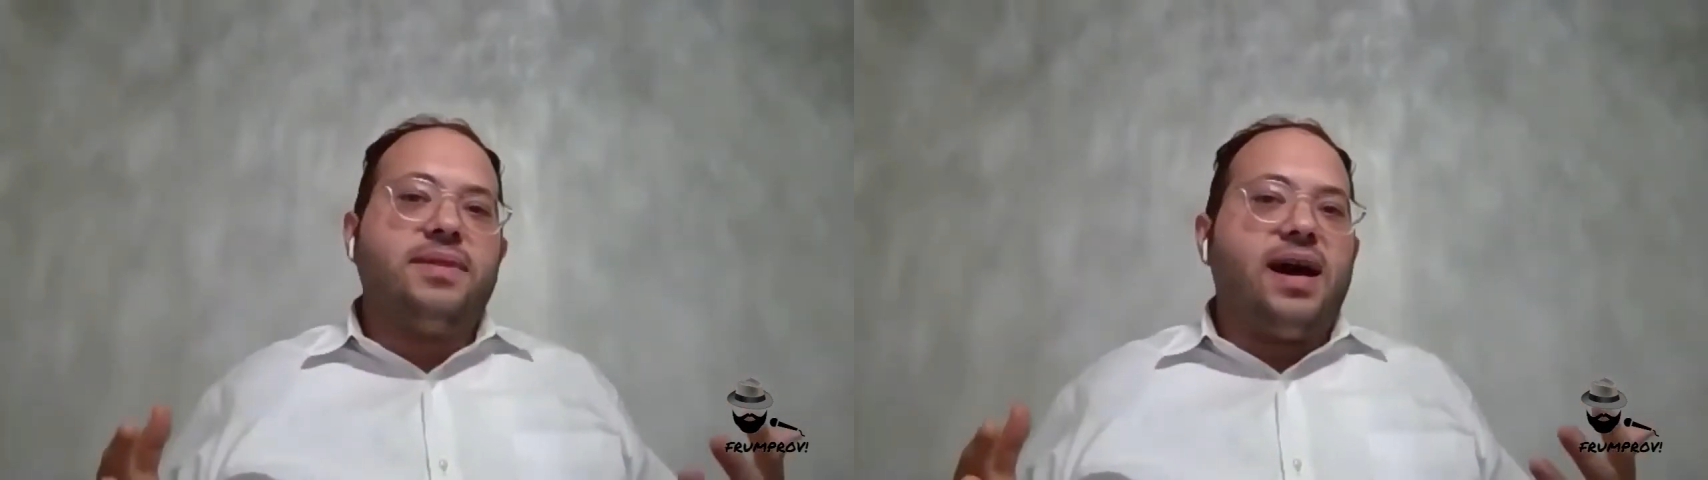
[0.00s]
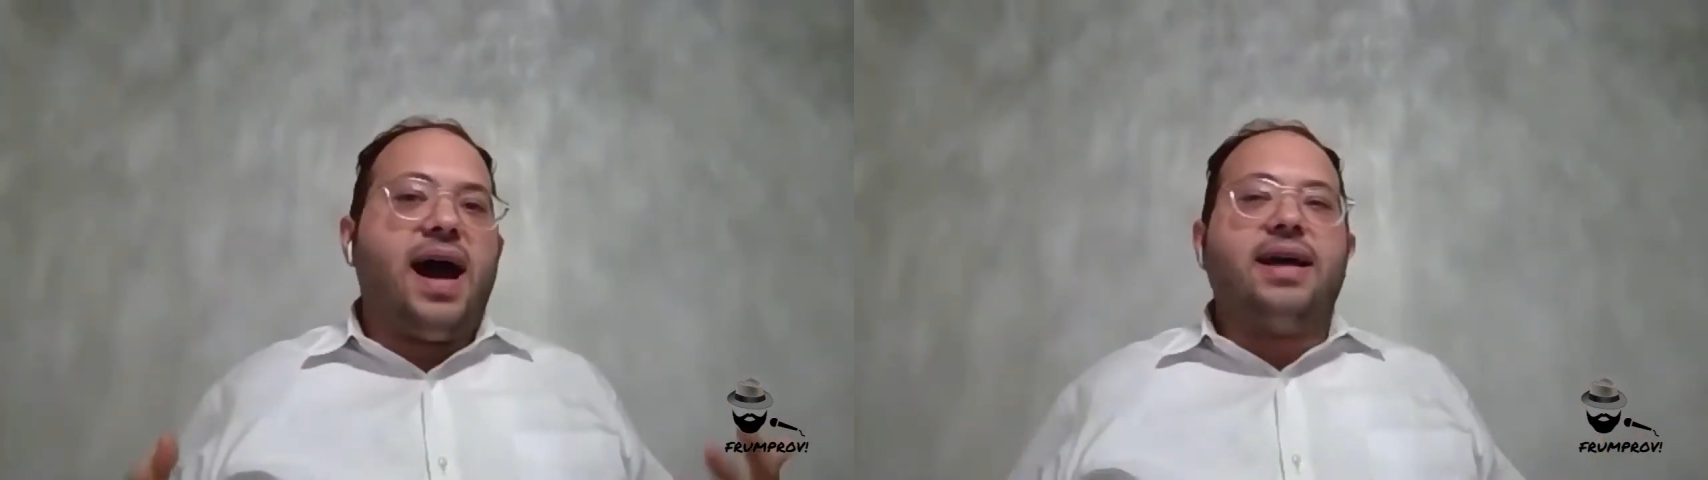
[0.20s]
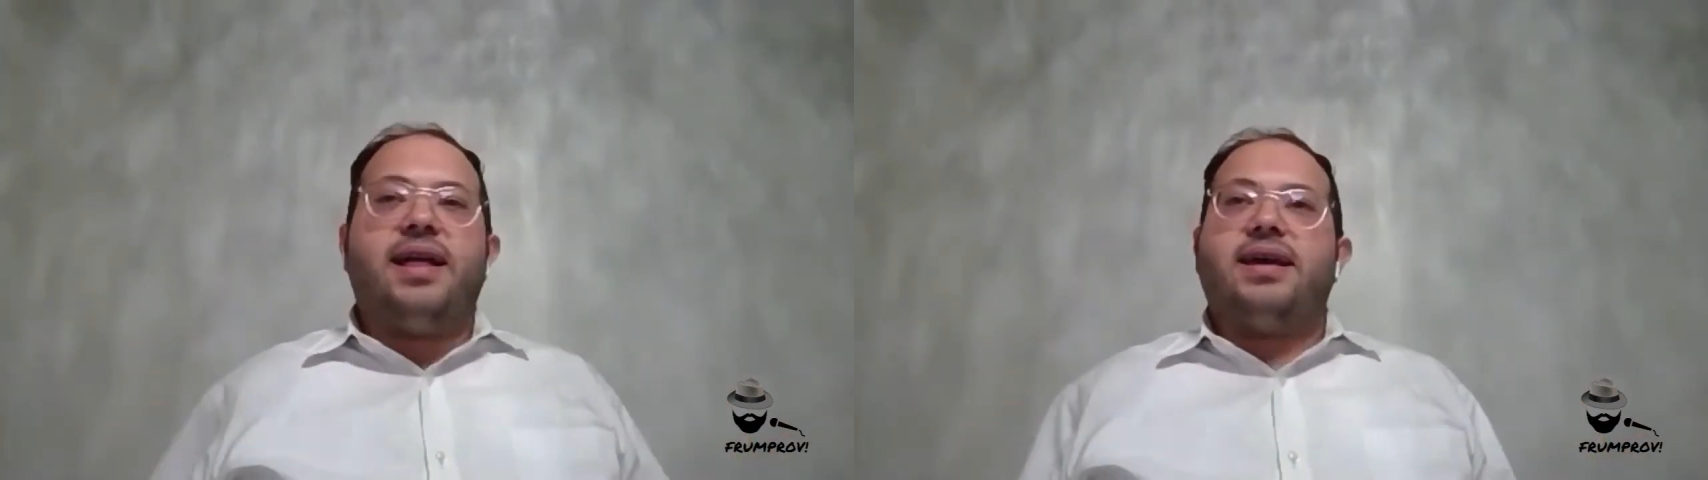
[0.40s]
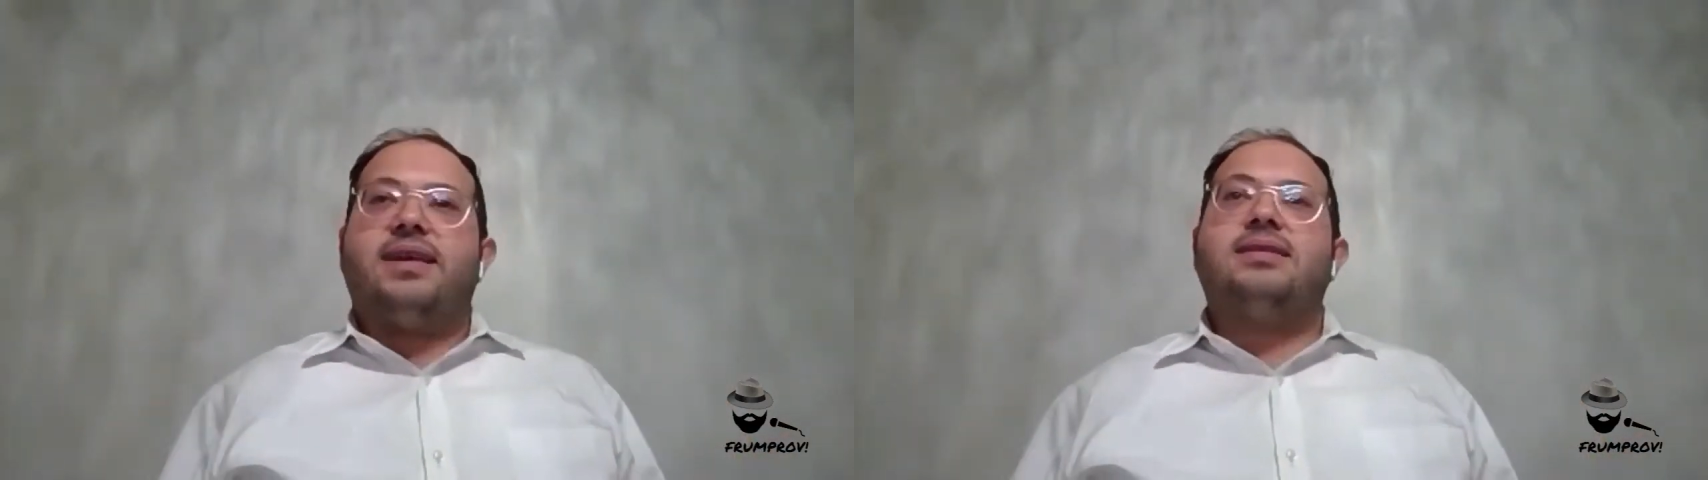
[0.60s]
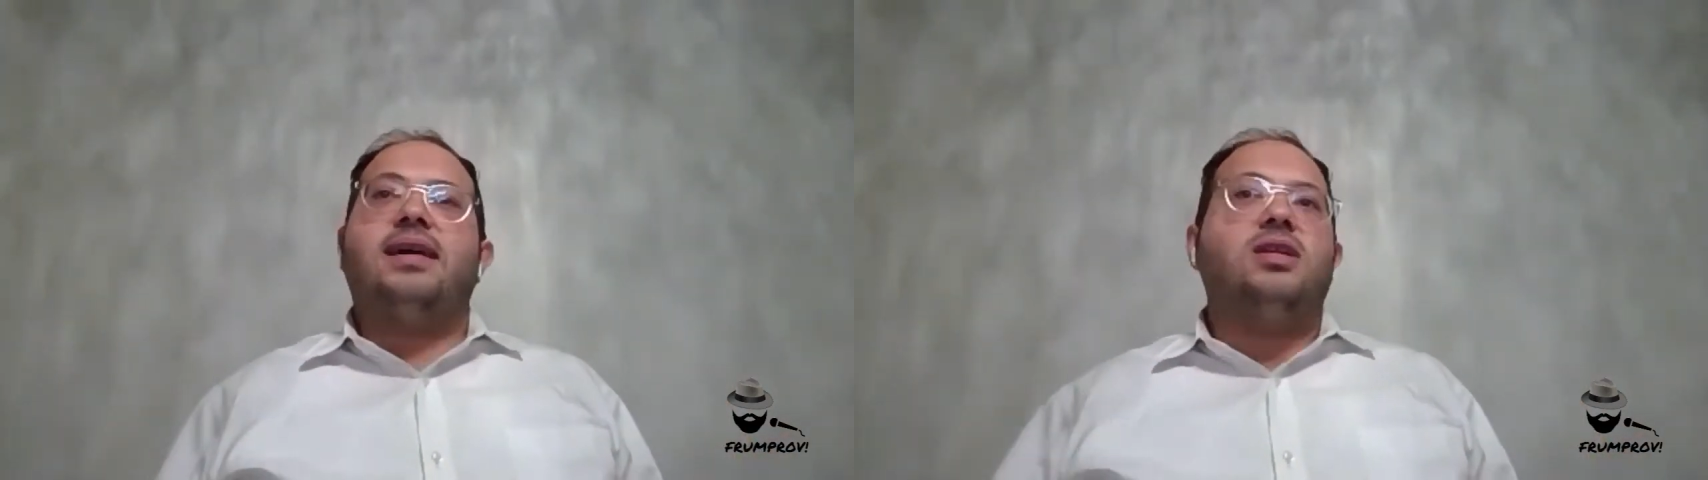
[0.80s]
I like
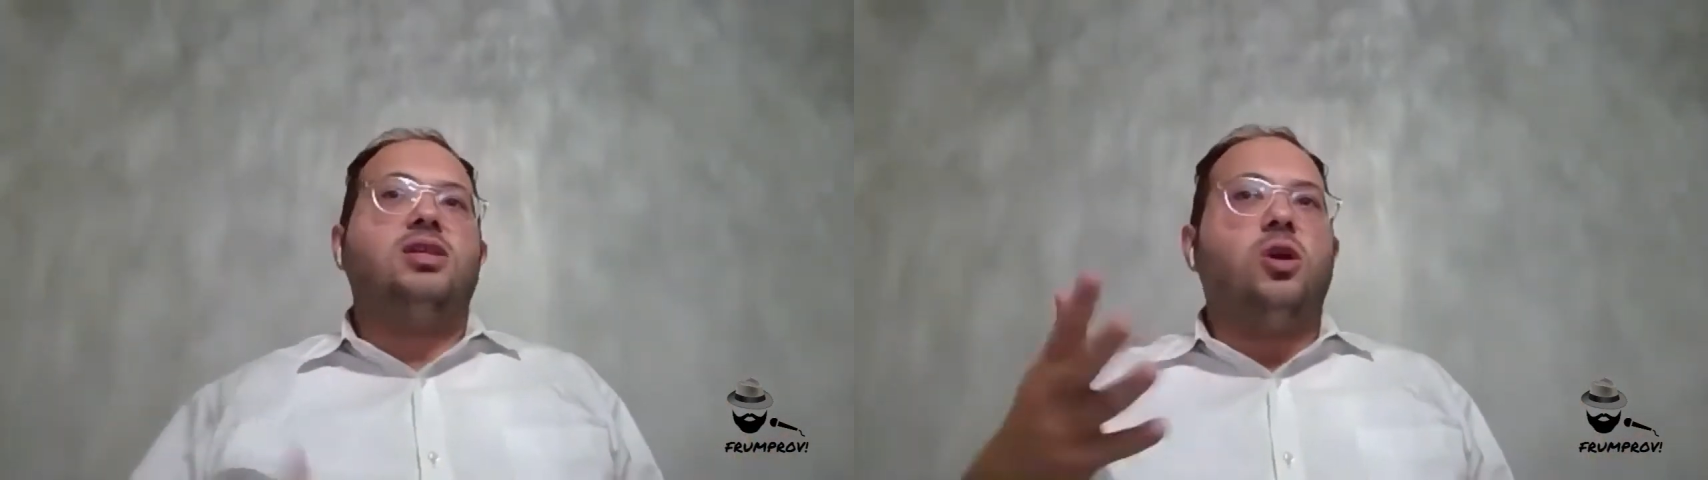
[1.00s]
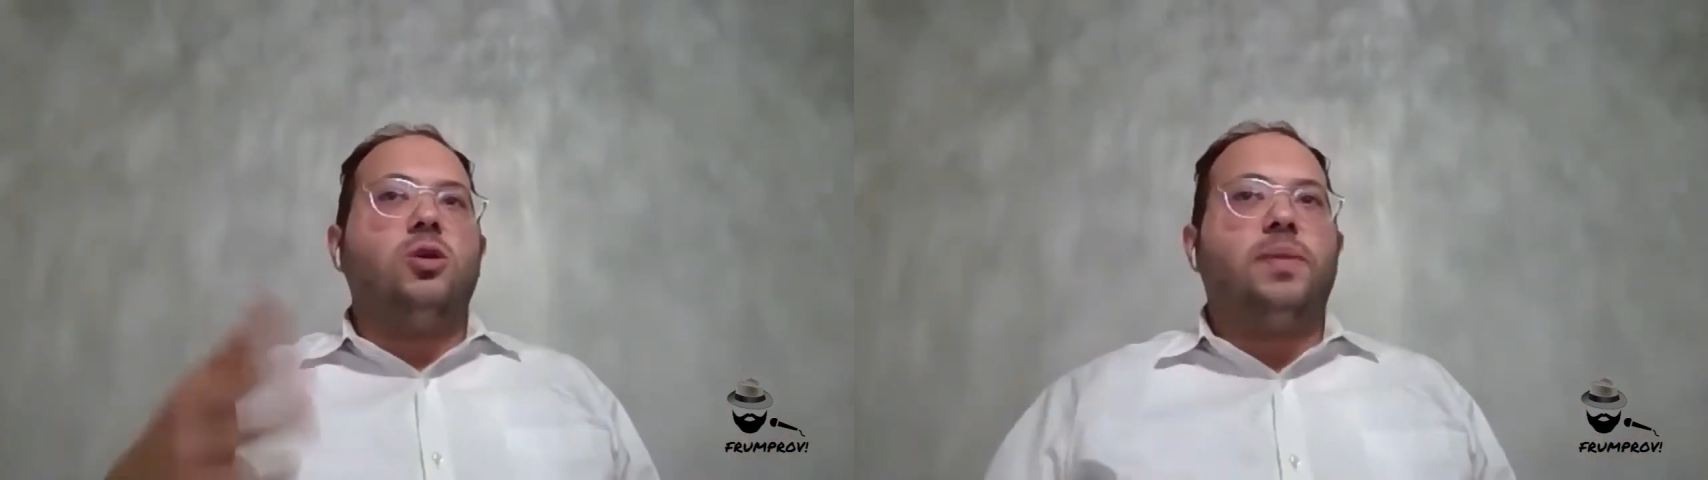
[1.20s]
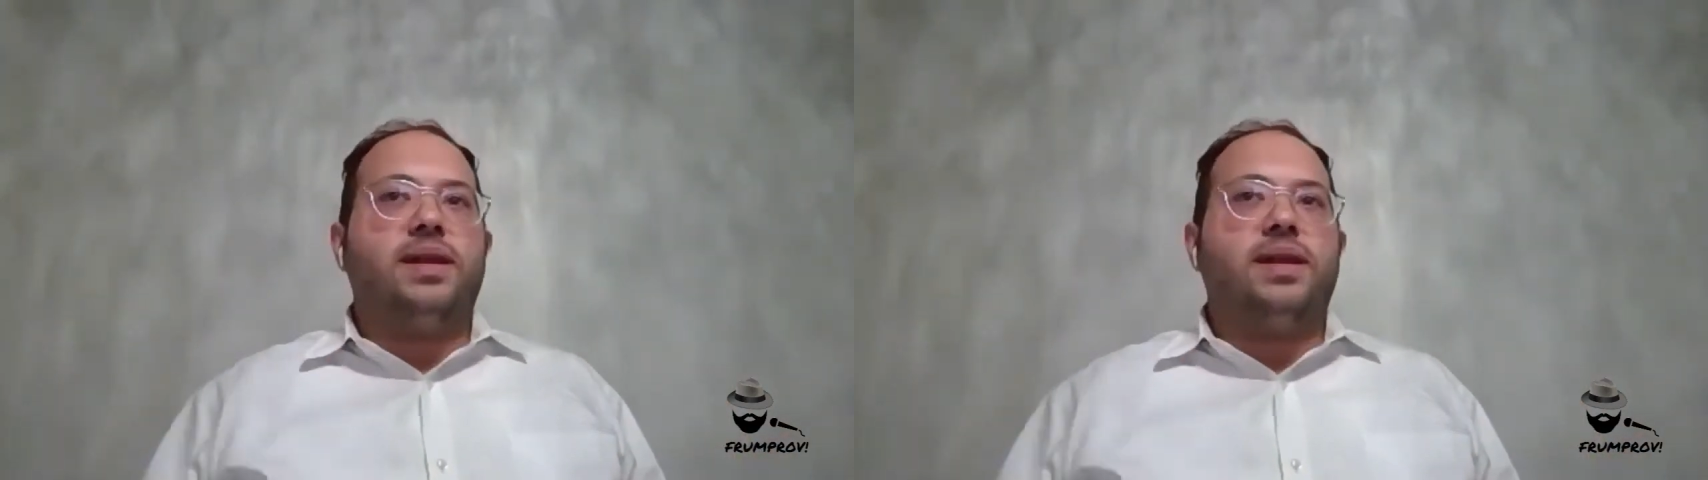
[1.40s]
said a joke by the